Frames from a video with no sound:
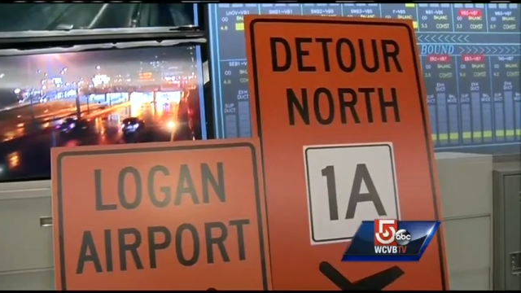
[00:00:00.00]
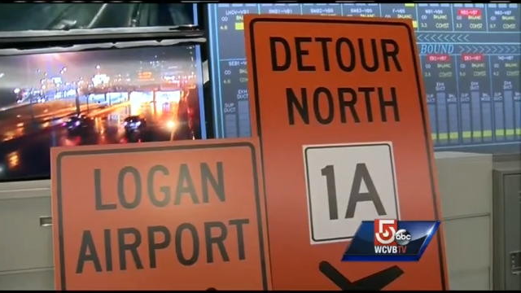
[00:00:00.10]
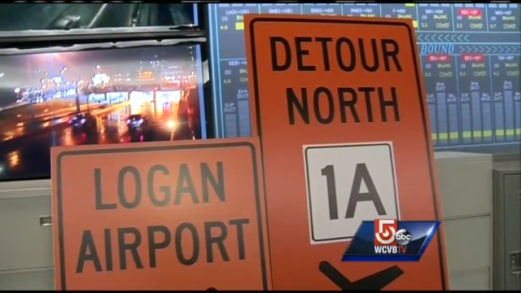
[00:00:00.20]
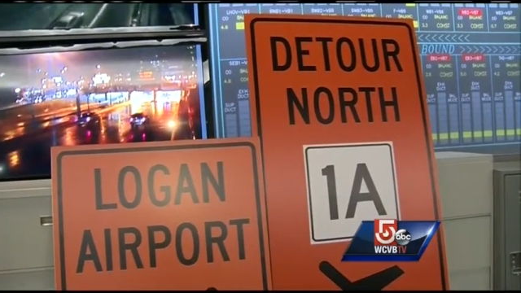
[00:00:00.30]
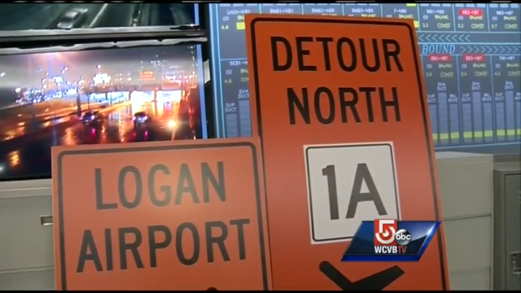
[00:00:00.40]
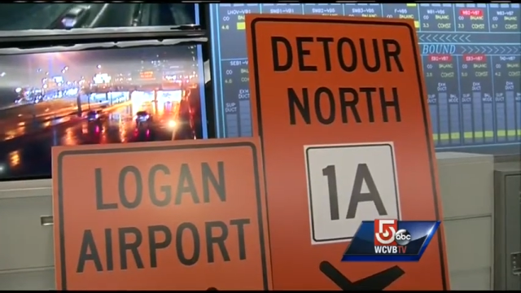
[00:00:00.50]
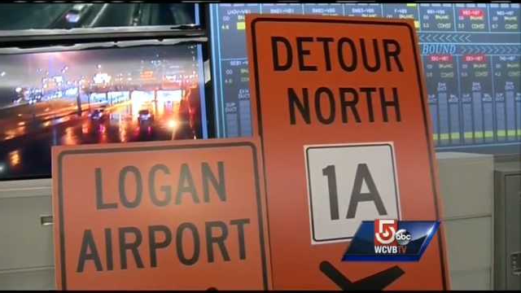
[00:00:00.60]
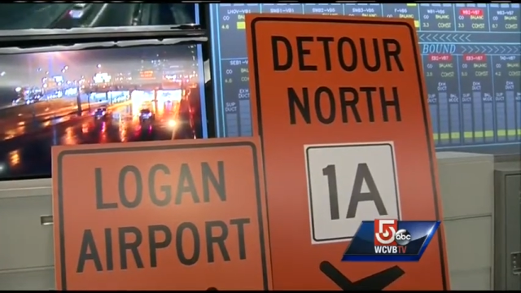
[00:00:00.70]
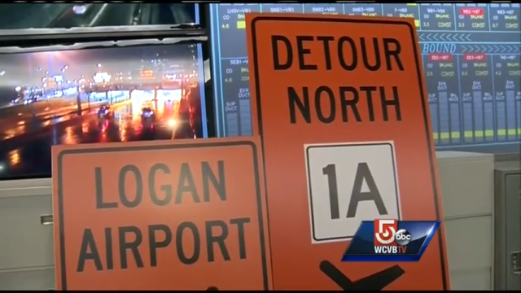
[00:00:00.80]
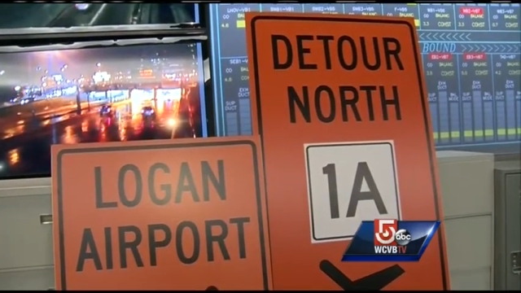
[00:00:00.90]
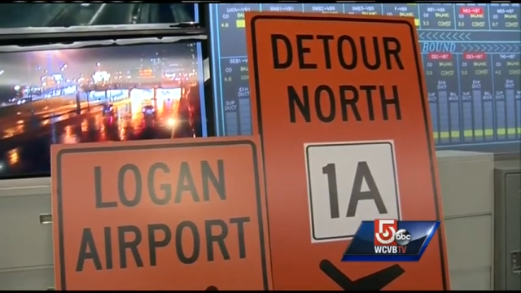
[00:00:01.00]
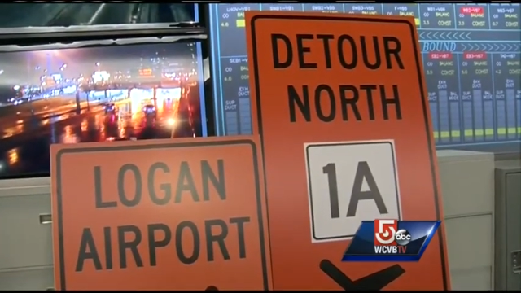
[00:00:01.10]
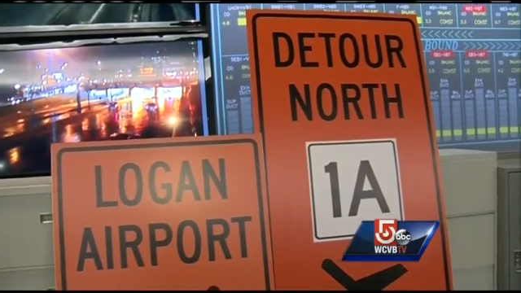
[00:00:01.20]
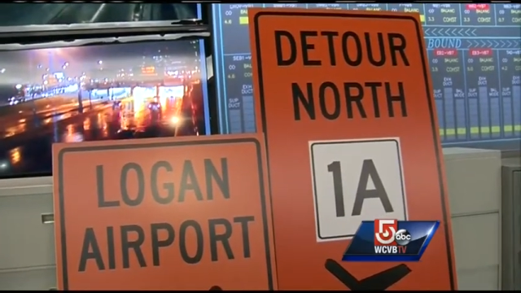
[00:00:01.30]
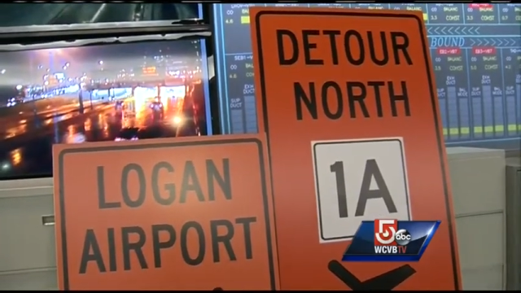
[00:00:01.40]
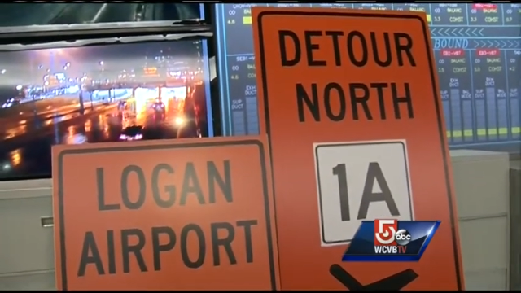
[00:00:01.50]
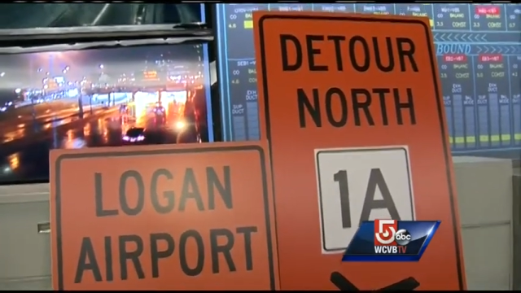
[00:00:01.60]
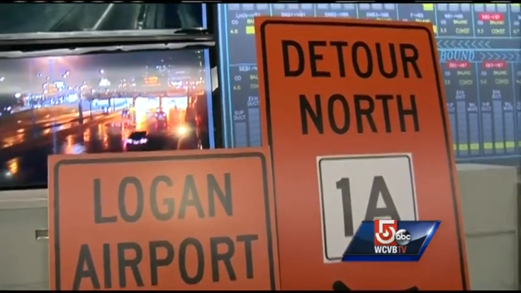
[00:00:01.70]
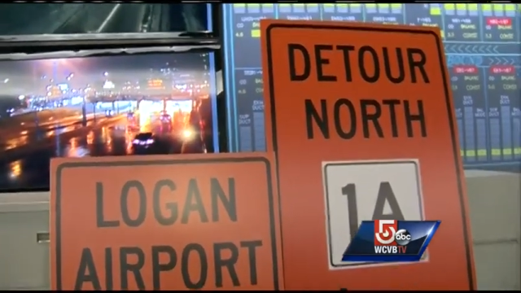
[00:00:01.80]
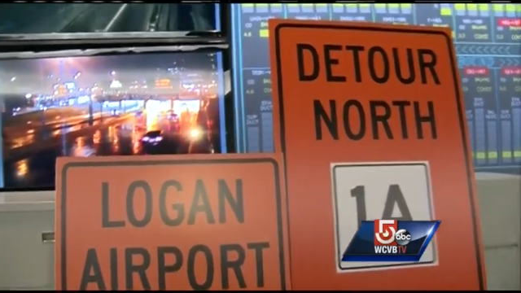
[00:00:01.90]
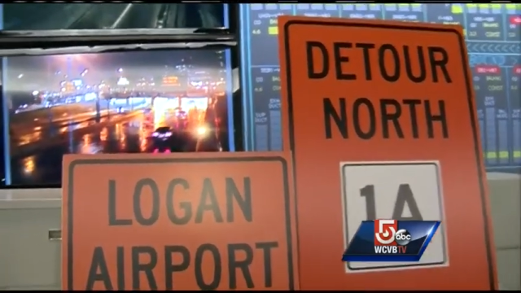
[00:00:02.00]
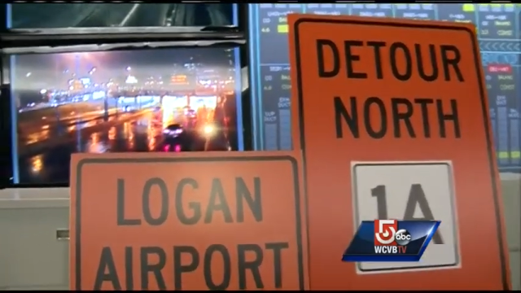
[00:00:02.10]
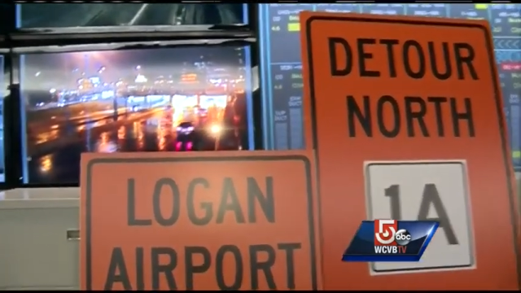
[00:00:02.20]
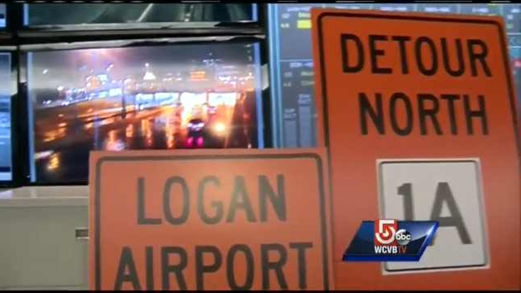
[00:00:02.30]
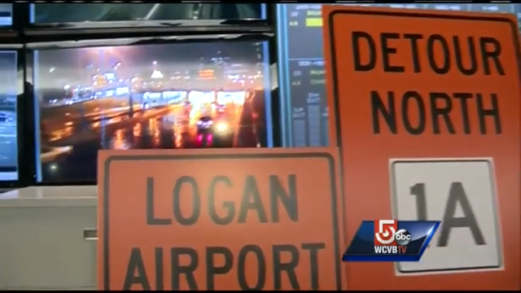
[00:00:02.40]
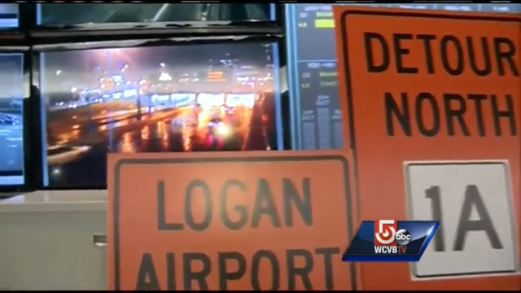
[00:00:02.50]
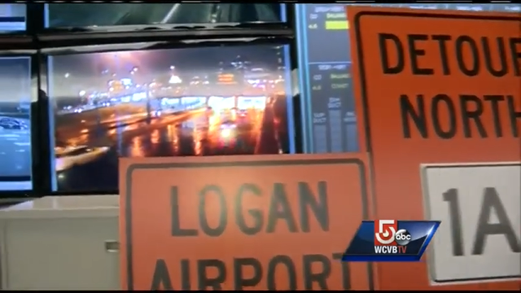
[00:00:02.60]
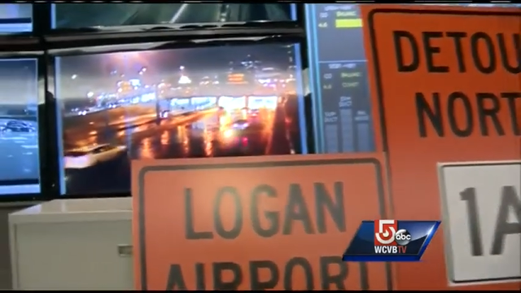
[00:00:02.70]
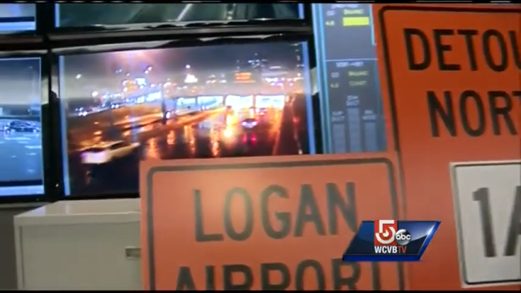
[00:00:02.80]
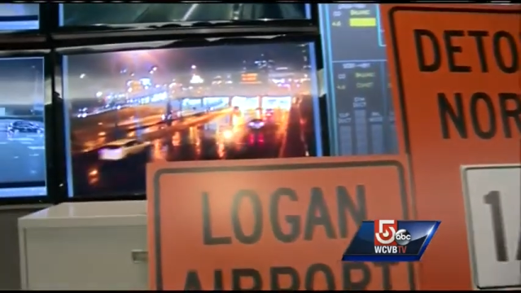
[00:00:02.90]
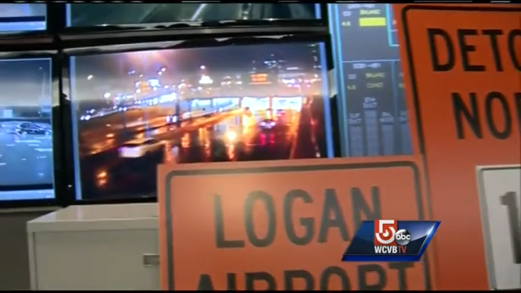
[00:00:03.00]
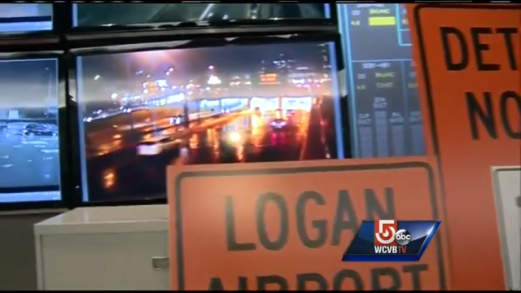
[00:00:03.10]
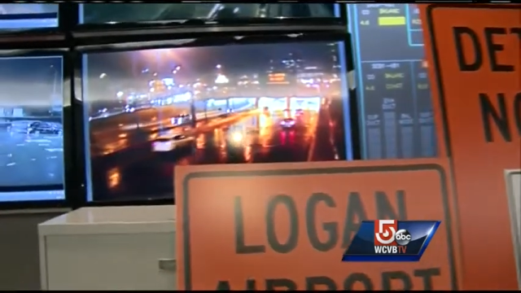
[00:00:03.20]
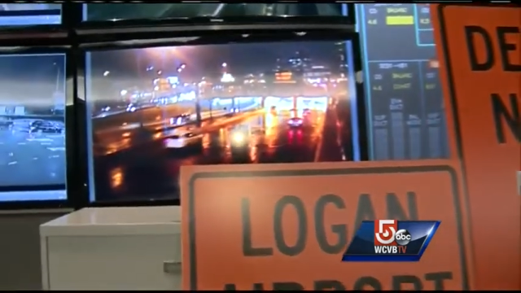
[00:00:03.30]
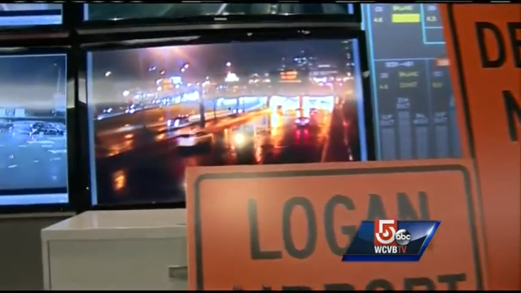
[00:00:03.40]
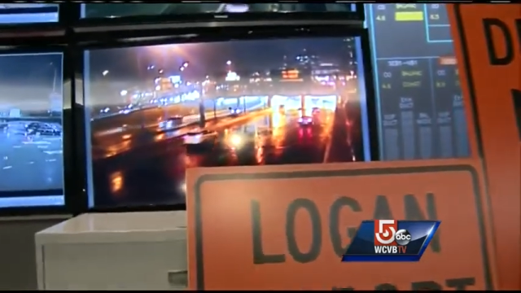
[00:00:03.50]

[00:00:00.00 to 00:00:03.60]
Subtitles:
Nobody's mouth can be seen.